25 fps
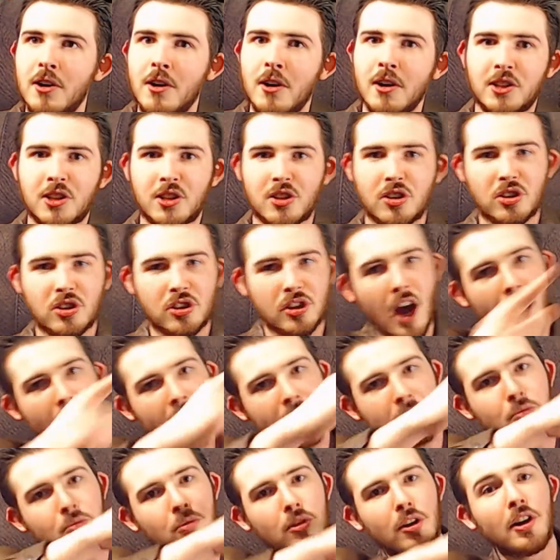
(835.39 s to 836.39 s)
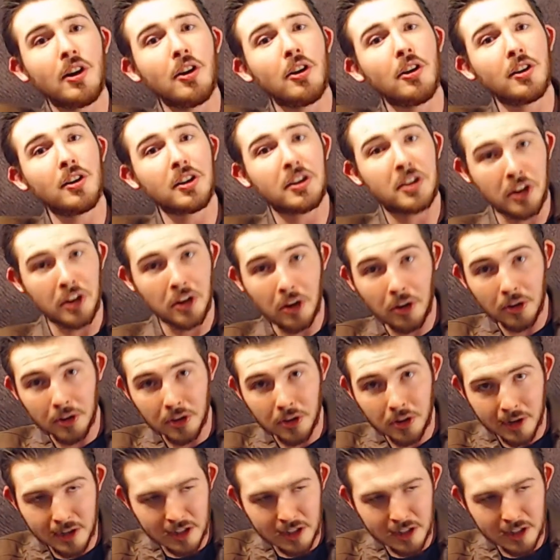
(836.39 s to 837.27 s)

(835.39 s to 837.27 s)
Psych, we're here to kill you.